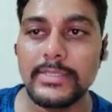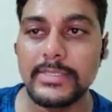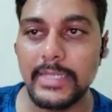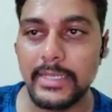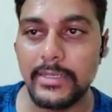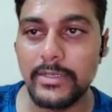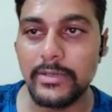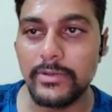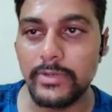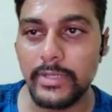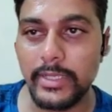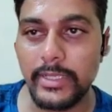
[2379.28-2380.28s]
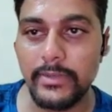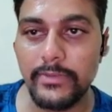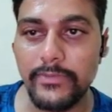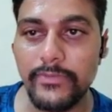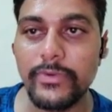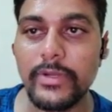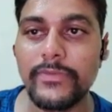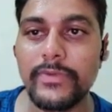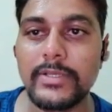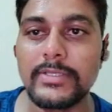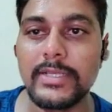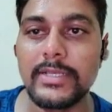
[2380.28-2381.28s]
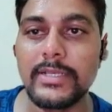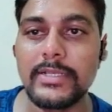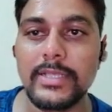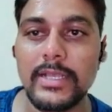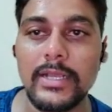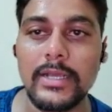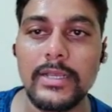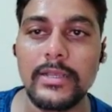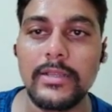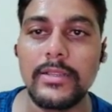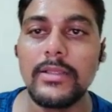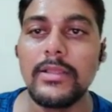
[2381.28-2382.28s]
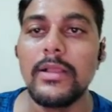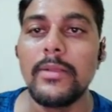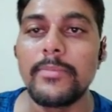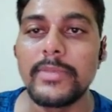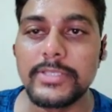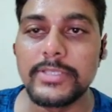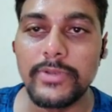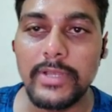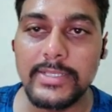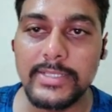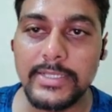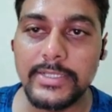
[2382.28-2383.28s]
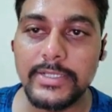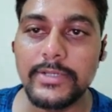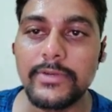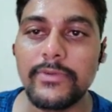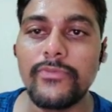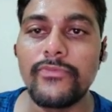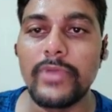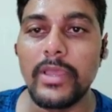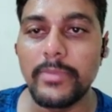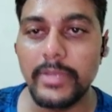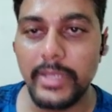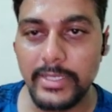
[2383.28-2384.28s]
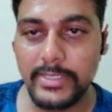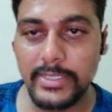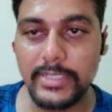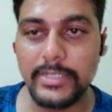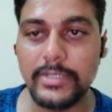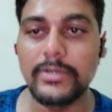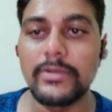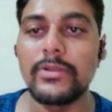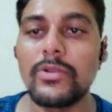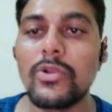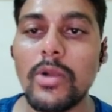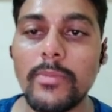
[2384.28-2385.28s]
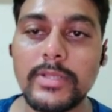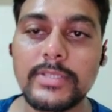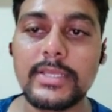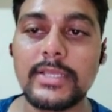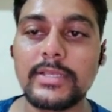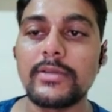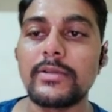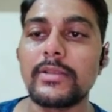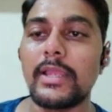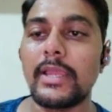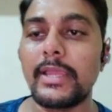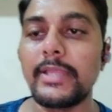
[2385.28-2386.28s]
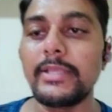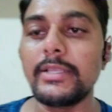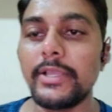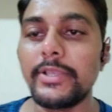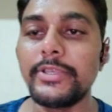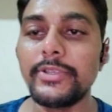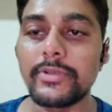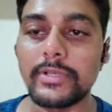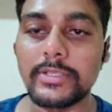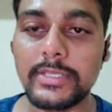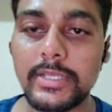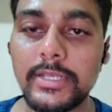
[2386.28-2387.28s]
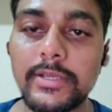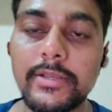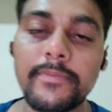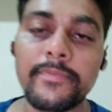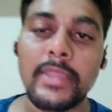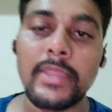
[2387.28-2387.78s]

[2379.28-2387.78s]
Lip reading: gender. Okay, 4 different genders are masculine gender, feminine gender, common gender, and neuter gender.